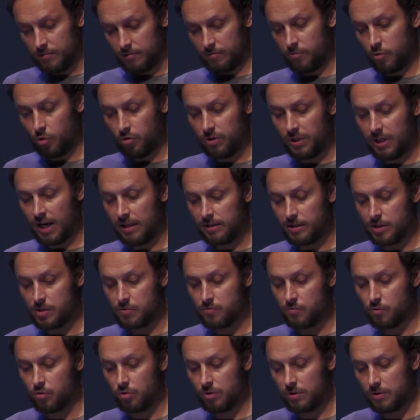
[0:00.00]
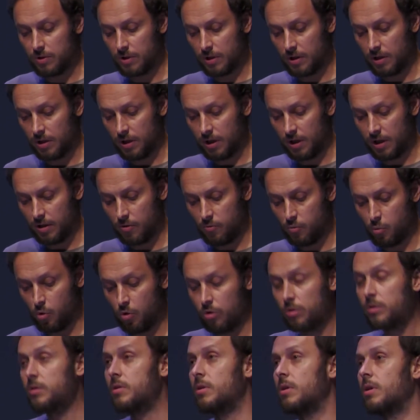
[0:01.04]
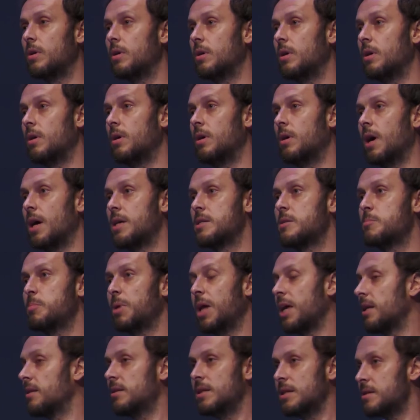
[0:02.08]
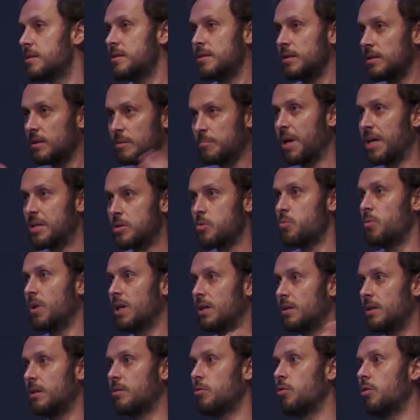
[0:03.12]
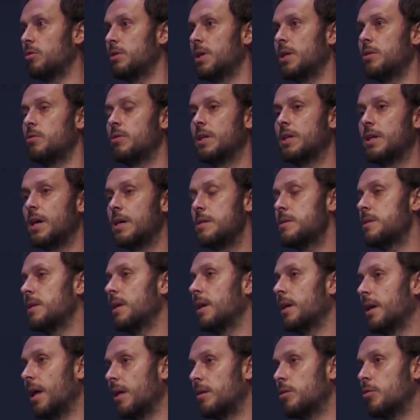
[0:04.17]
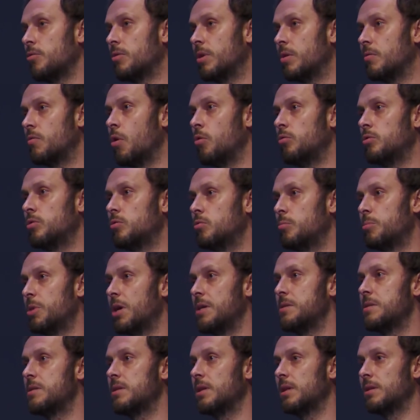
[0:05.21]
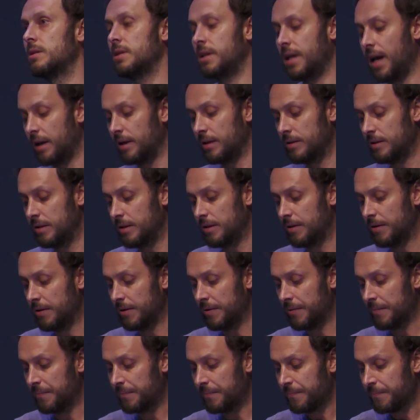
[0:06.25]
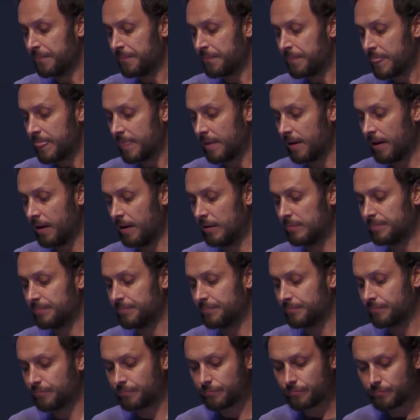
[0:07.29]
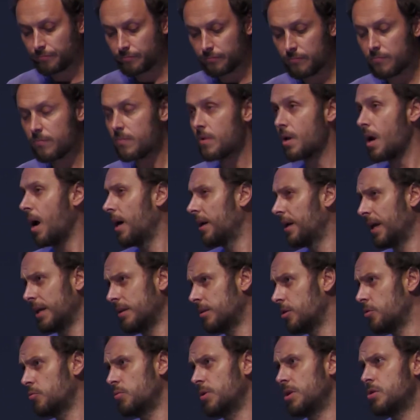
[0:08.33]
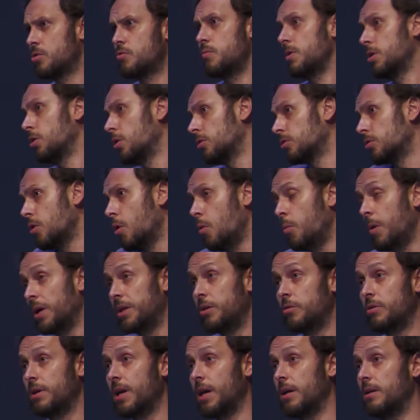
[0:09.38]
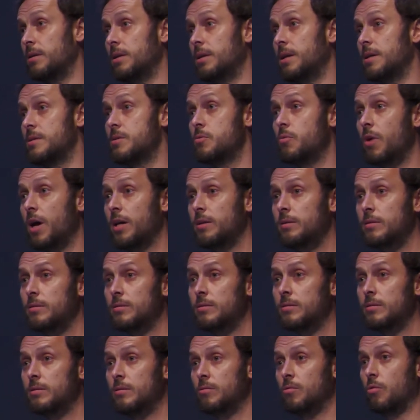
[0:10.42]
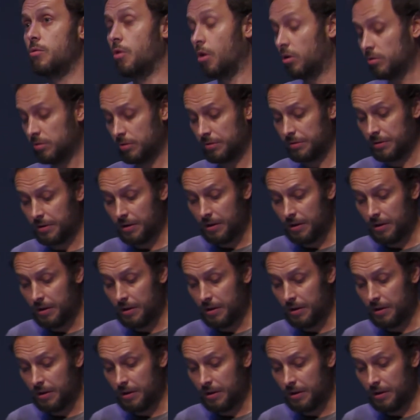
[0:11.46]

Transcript: Günther Anders would, uh, uh, would uh, uh, explain this in the best way, the Claude Eatherly case, in a letter he wrote to President Kennedy, uh, a letter which we don't know whether Kennedy has read or not,